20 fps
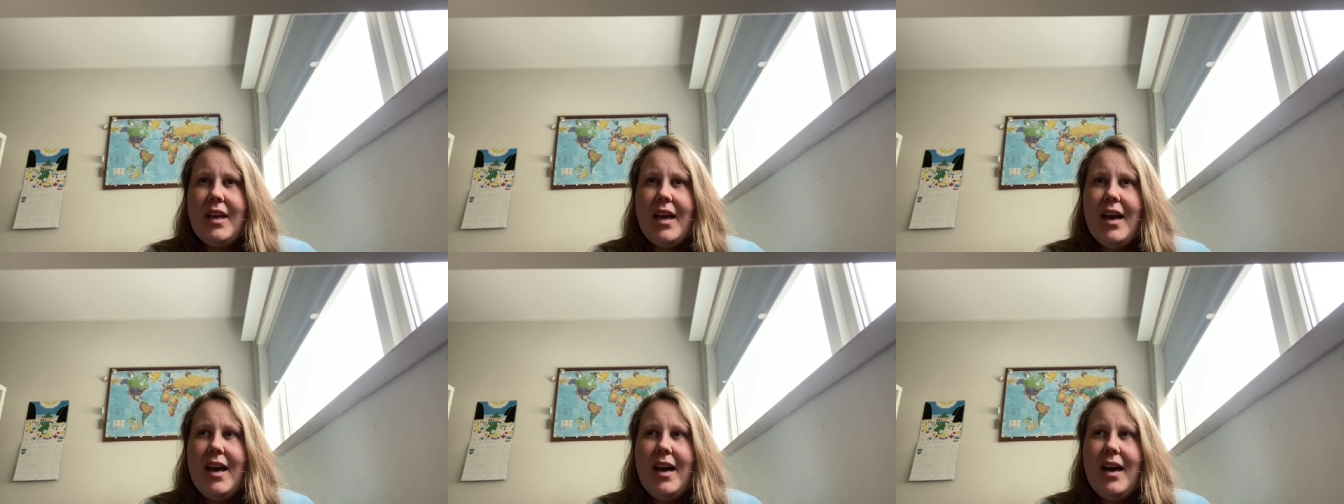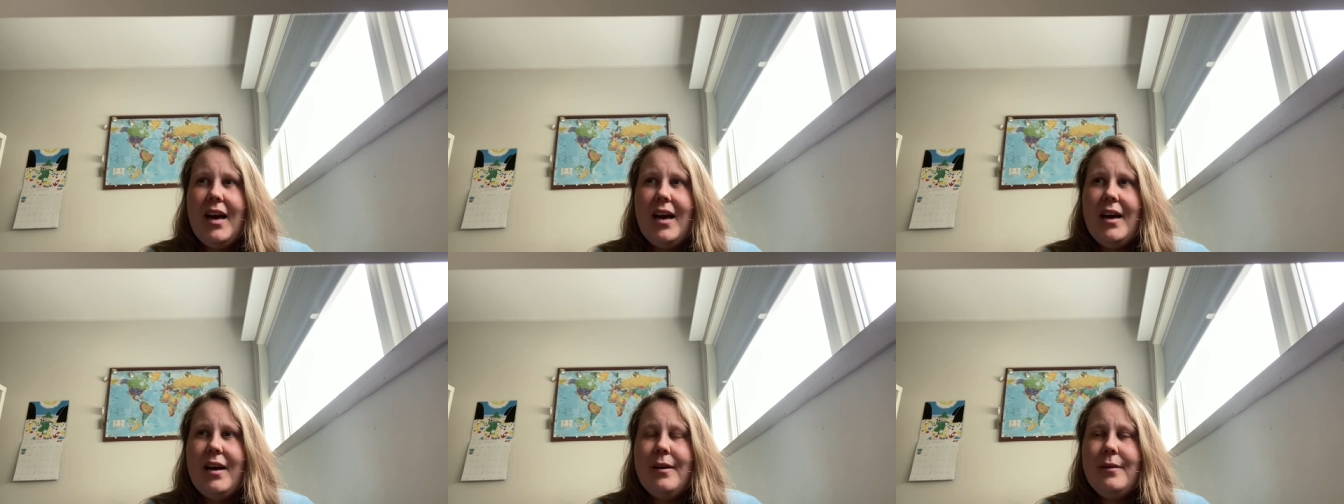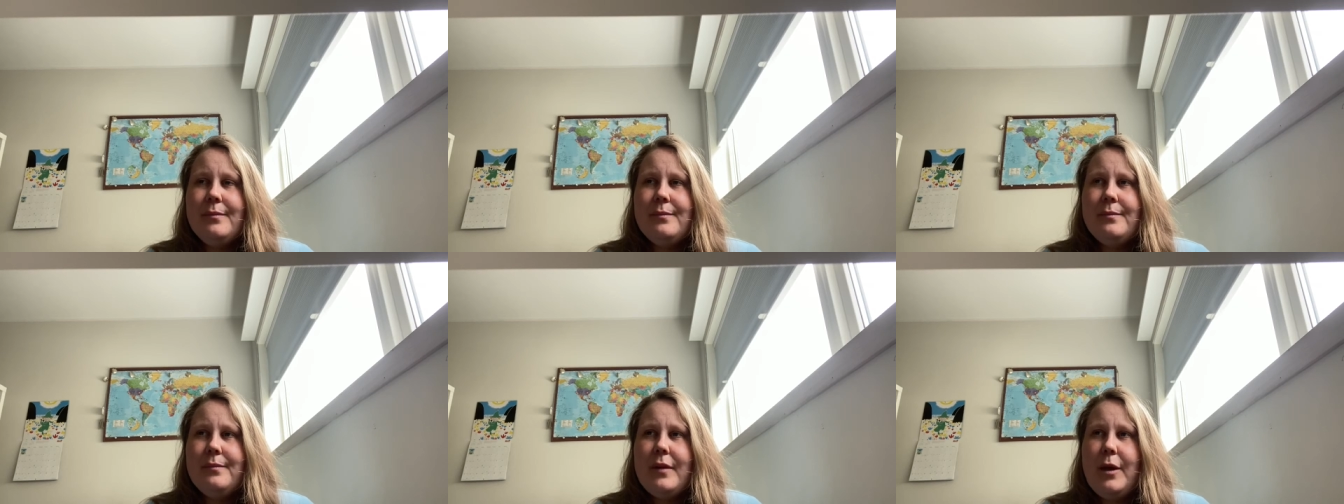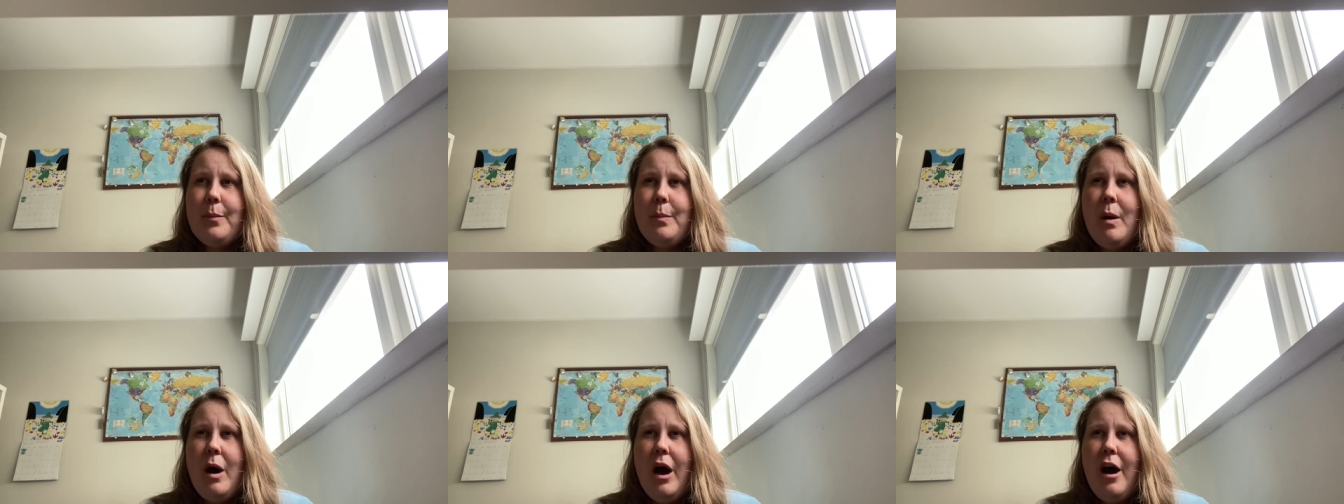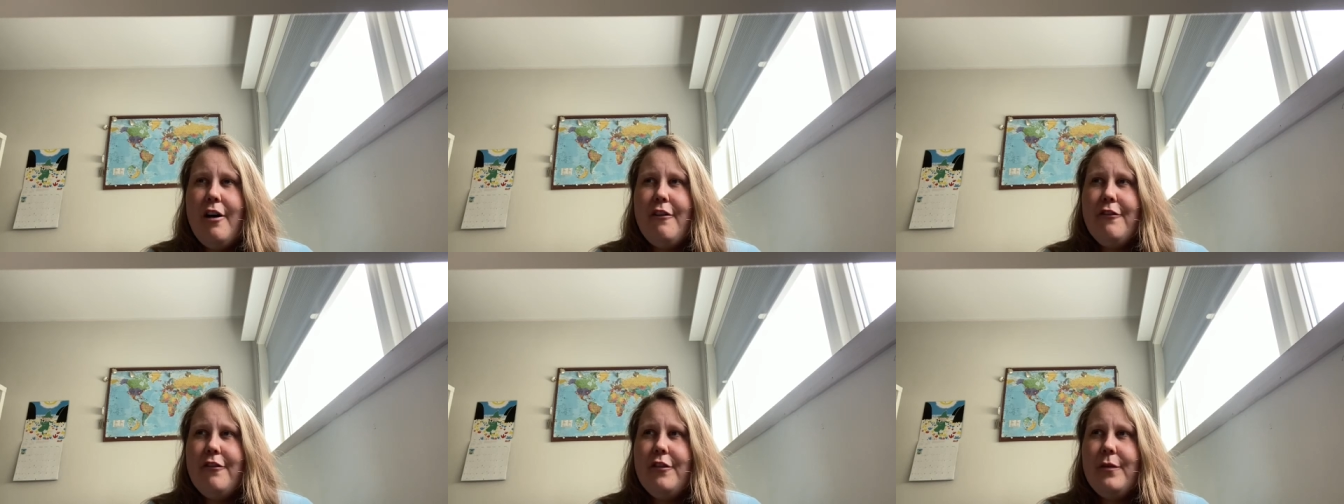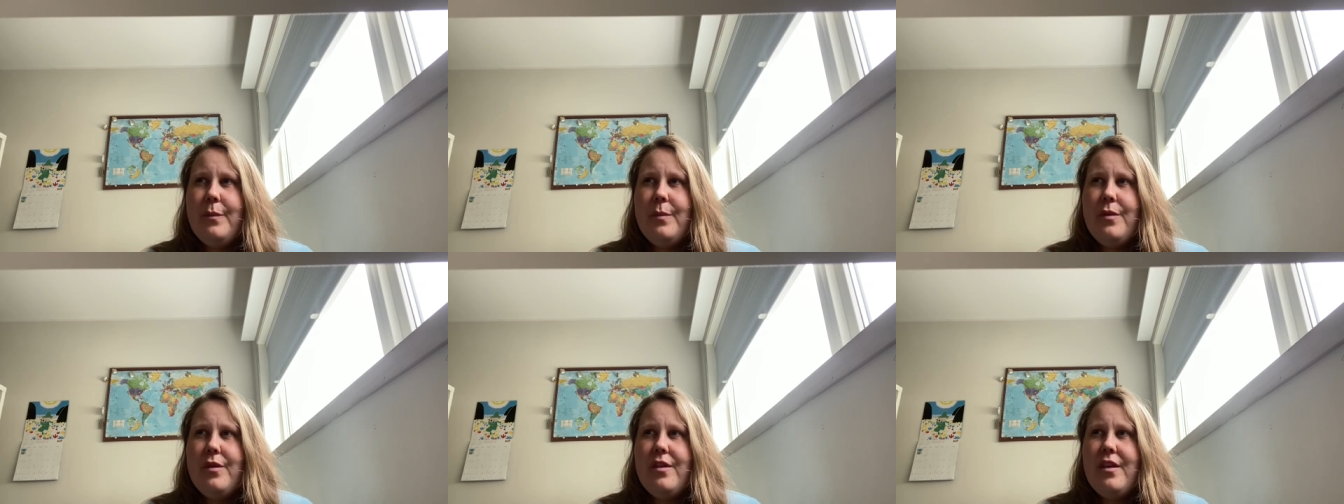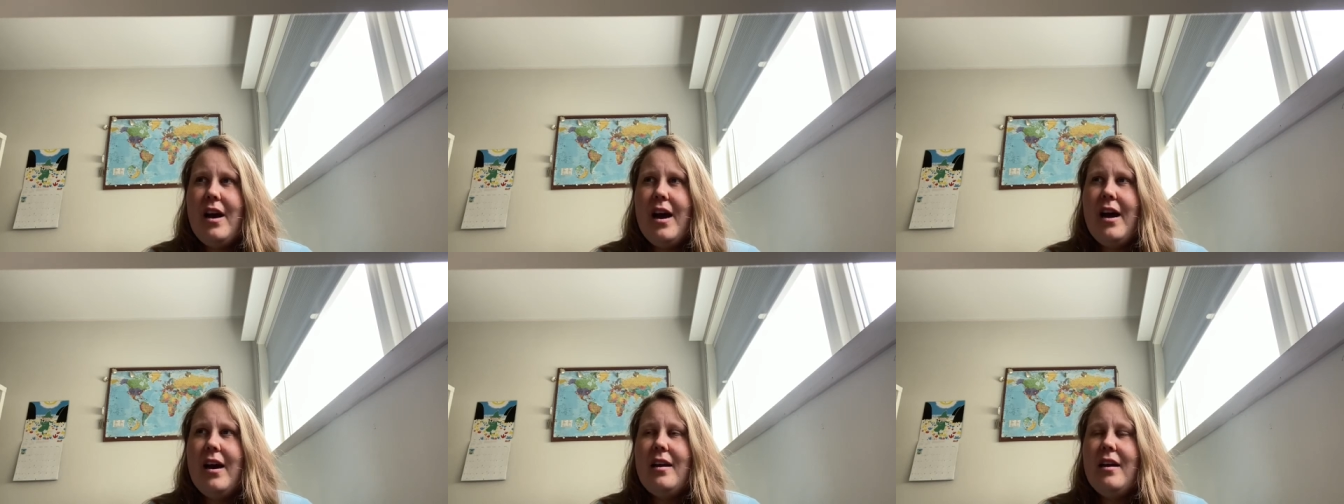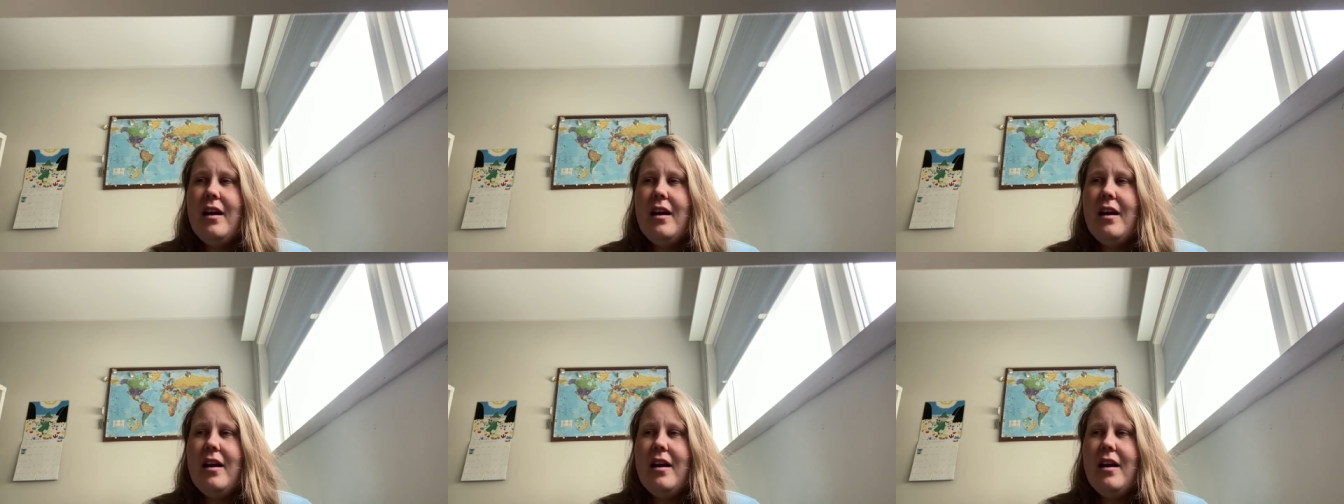Apart from that,